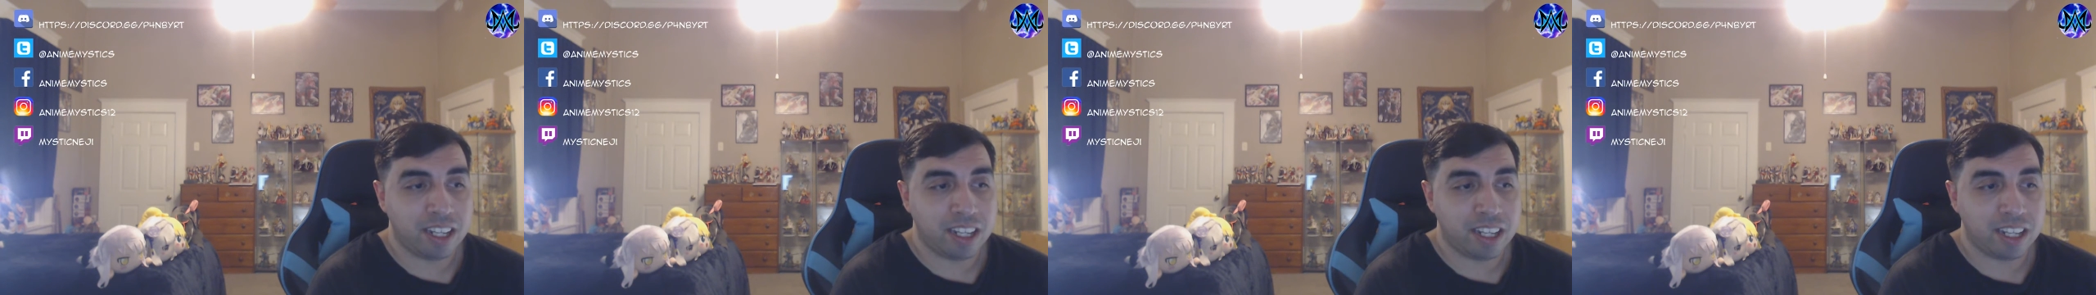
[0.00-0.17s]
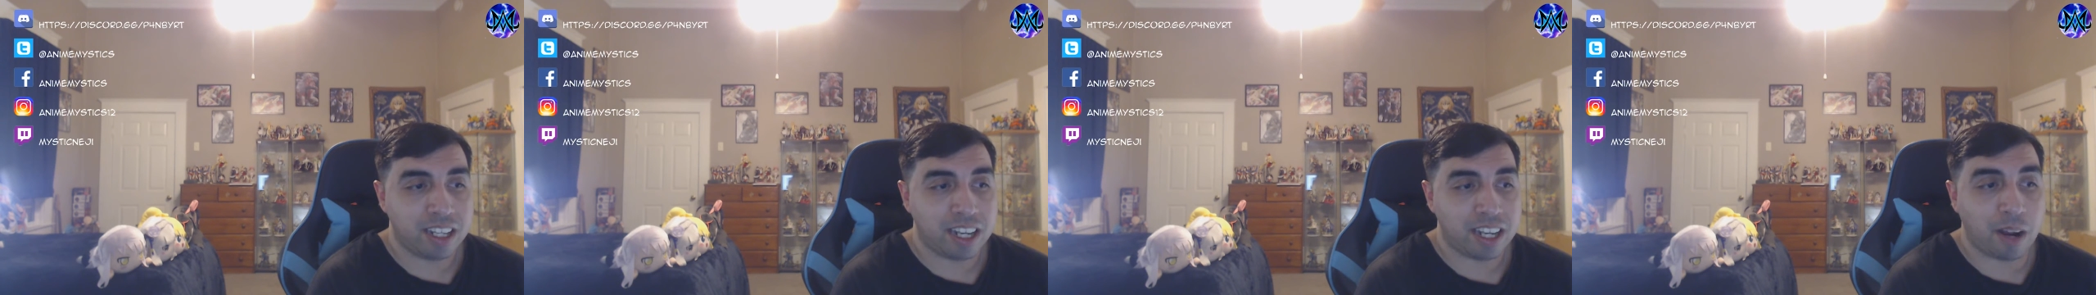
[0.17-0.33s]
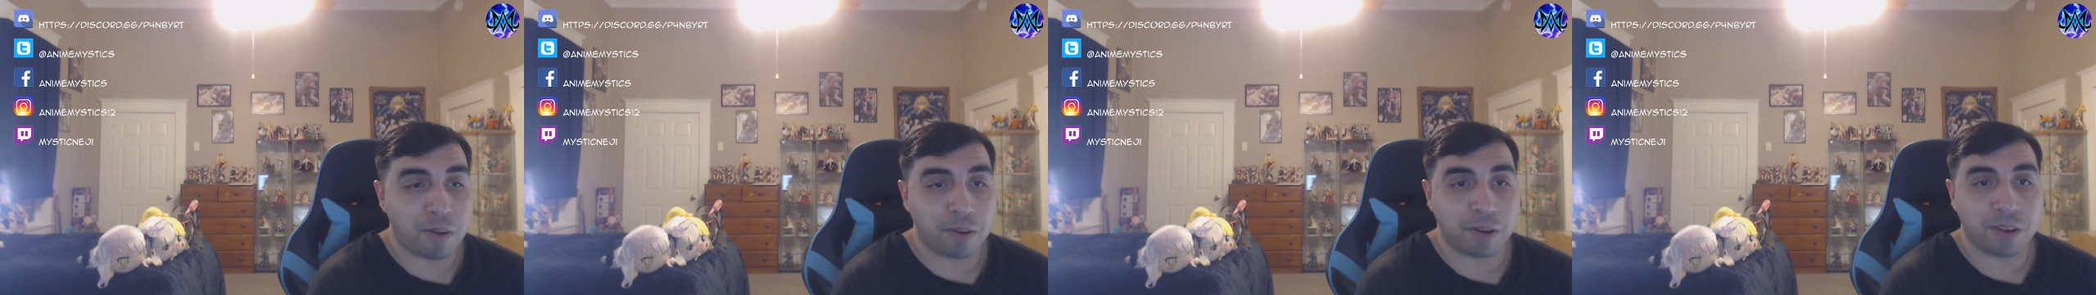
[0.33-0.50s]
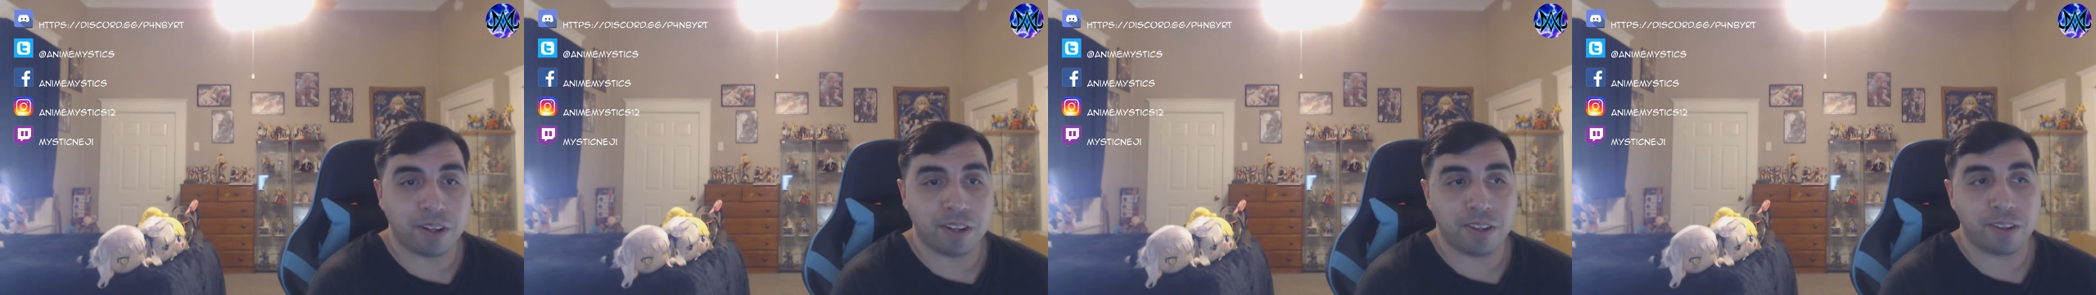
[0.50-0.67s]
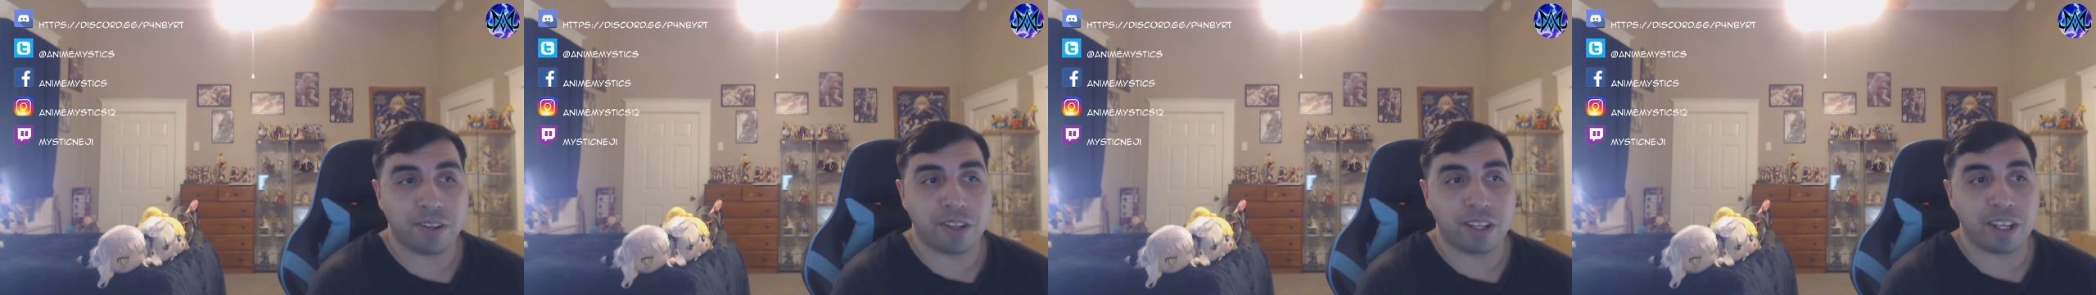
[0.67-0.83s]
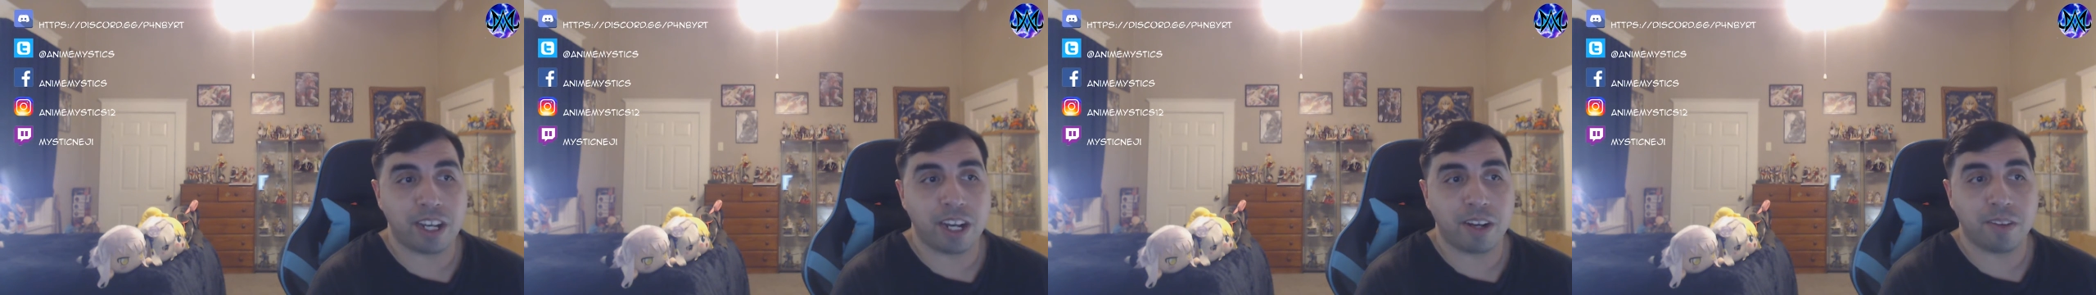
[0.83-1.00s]
Now we're going to
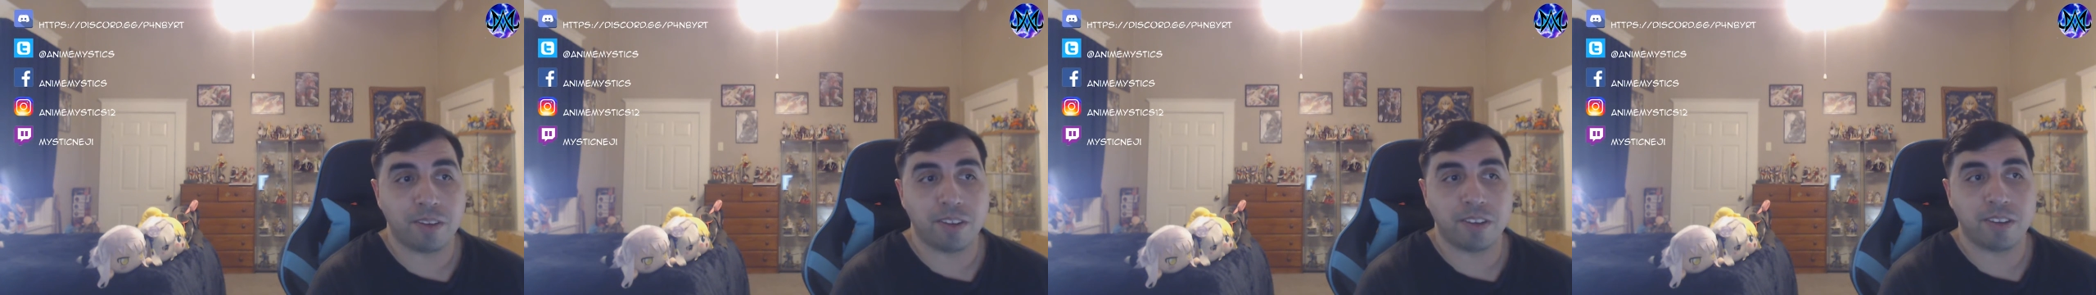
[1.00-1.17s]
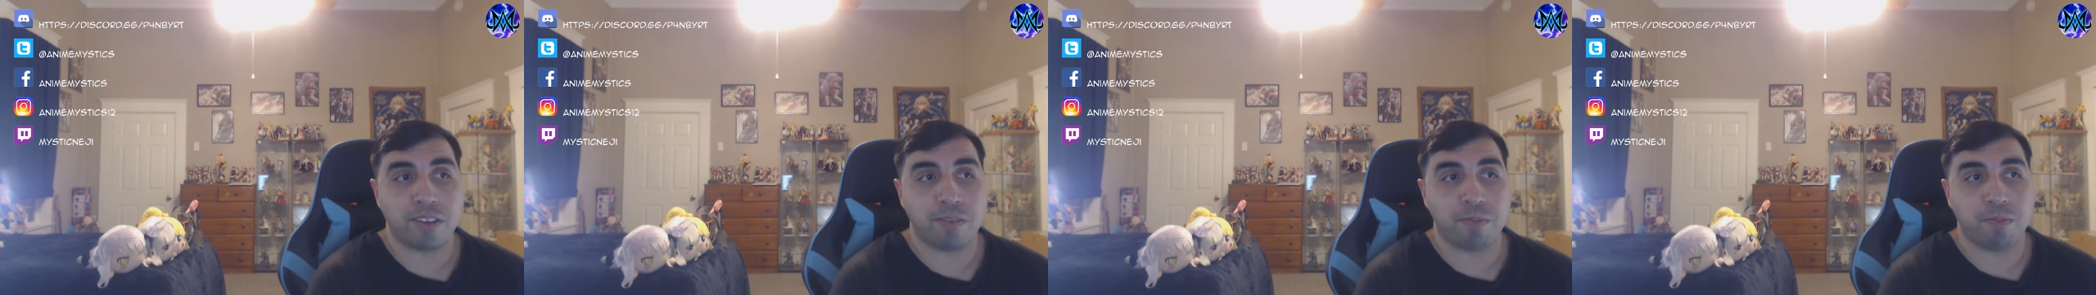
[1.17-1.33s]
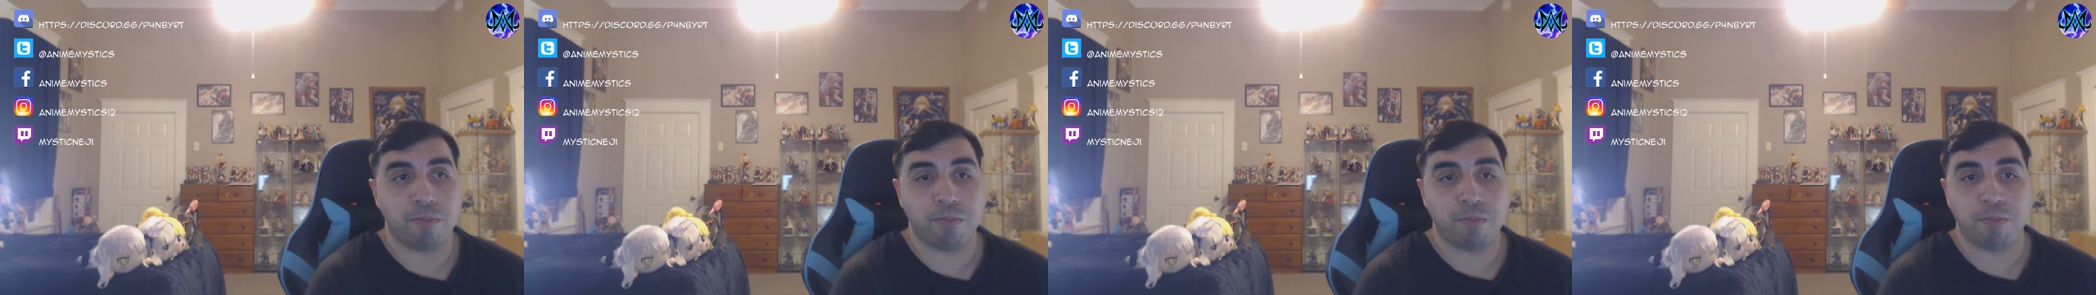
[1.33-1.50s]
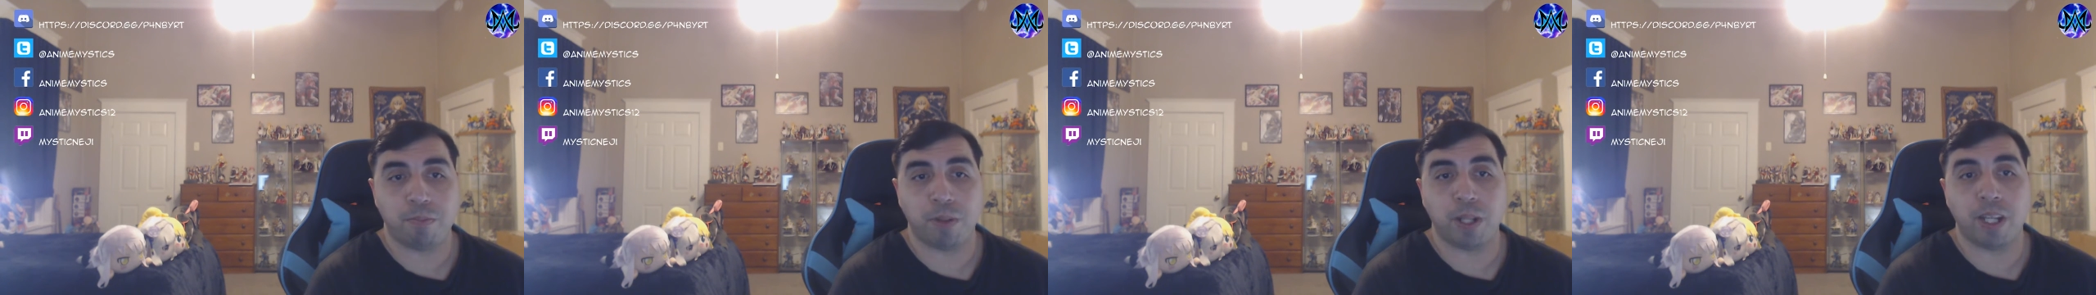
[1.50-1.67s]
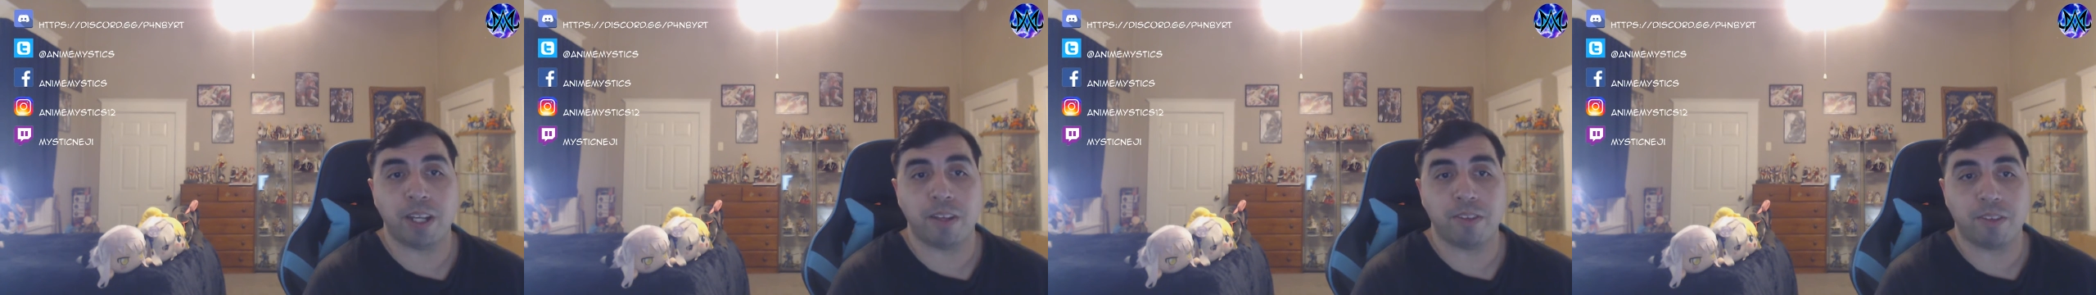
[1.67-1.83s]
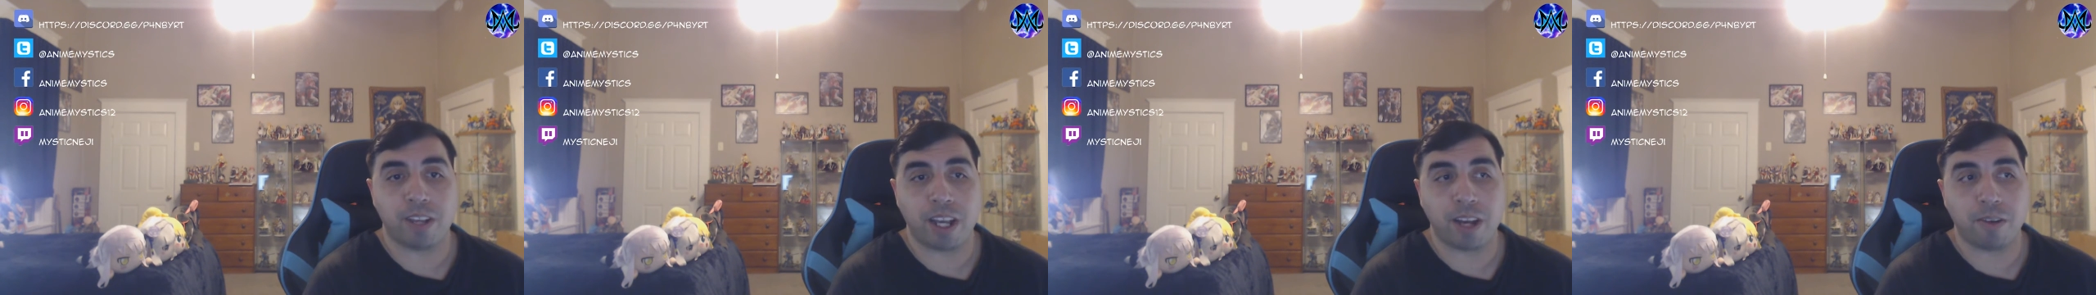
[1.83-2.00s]
see how this
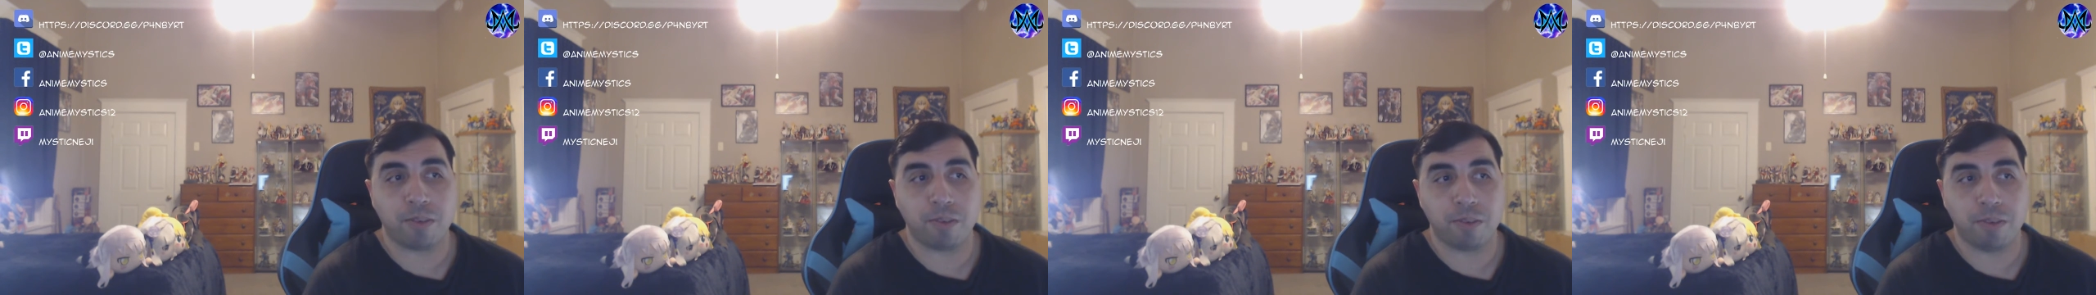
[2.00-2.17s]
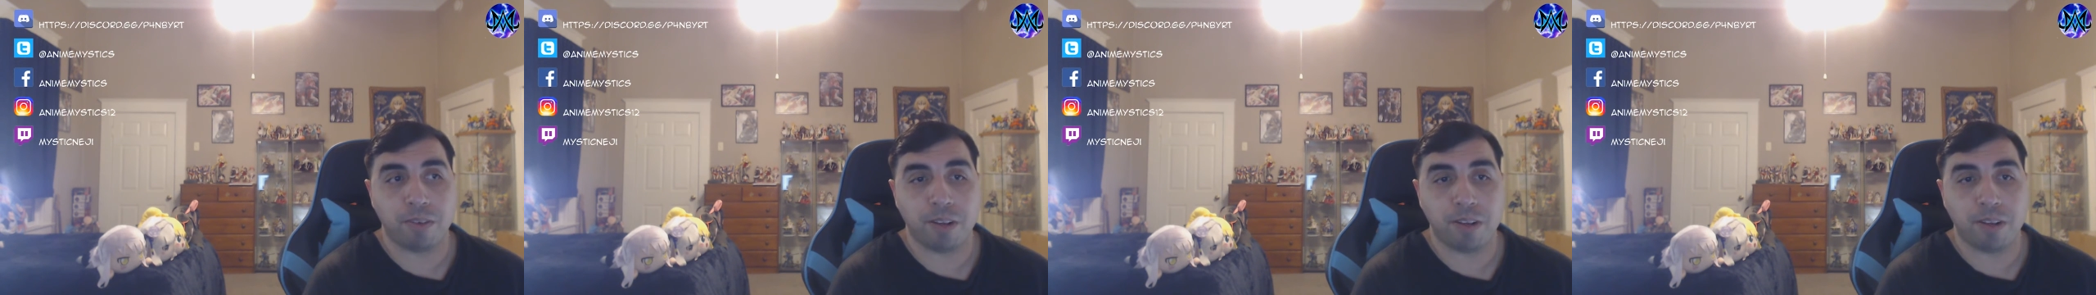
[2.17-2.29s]
plays out.